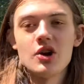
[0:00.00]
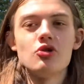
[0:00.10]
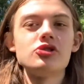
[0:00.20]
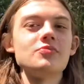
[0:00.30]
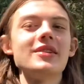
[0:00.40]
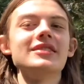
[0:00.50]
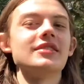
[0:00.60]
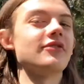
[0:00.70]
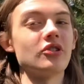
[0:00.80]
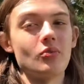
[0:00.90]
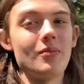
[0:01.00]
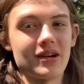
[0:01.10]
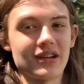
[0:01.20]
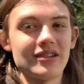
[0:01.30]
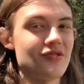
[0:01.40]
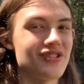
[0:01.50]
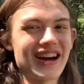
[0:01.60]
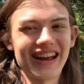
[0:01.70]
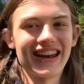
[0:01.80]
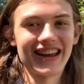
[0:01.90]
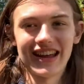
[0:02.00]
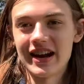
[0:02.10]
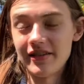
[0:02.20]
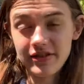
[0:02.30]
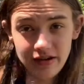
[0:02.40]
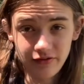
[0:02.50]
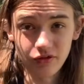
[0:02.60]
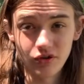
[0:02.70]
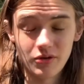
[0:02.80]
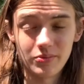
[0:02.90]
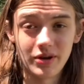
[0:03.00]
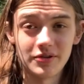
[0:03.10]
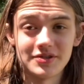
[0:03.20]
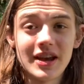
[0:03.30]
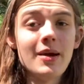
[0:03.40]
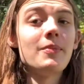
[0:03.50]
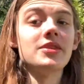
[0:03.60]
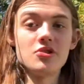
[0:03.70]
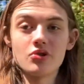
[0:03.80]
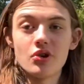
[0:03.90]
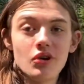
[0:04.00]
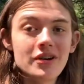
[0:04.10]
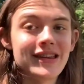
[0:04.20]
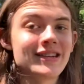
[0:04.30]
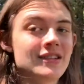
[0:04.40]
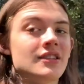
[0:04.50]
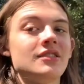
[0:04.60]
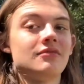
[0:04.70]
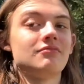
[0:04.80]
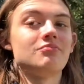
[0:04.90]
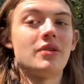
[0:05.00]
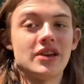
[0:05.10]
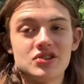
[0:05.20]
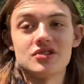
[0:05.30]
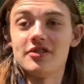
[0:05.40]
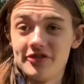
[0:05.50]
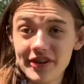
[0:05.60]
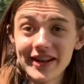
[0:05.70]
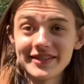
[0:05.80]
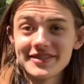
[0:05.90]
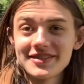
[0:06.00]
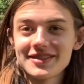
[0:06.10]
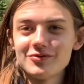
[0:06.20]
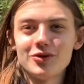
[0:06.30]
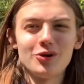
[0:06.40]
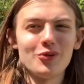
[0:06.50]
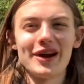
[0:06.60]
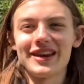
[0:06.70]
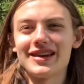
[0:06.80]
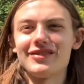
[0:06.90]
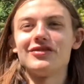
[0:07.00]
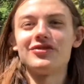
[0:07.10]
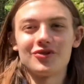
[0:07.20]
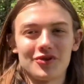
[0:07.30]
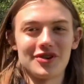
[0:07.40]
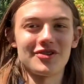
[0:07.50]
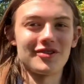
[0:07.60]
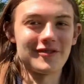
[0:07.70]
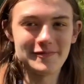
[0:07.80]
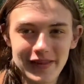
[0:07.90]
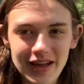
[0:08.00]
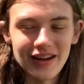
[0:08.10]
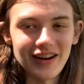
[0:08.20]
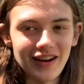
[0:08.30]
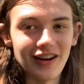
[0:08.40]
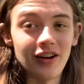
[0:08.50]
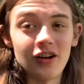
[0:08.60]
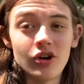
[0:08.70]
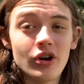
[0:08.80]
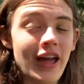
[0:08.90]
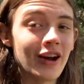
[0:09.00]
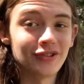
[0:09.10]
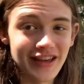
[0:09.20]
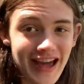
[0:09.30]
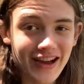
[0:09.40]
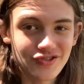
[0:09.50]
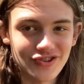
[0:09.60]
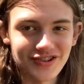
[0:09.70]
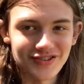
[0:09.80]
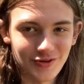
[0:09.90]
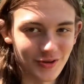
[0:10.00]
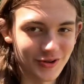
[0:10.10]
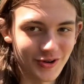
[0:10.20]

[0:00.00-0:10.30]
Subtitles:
which means if you're a monk, you're not going to get off that flurry of blows, but you could patient defense while waiting for your held action to occur.